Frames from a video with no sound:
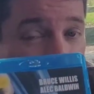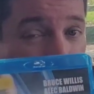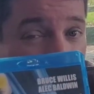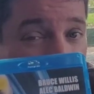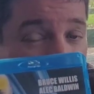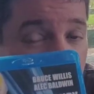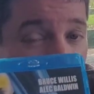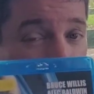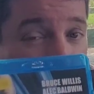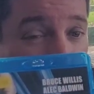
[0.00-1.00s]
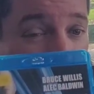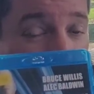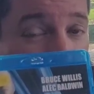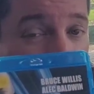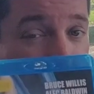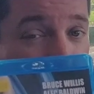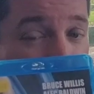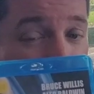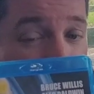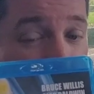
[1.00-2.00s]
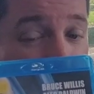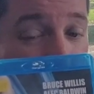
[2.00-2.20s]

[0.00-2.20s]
Willis is his only detective friend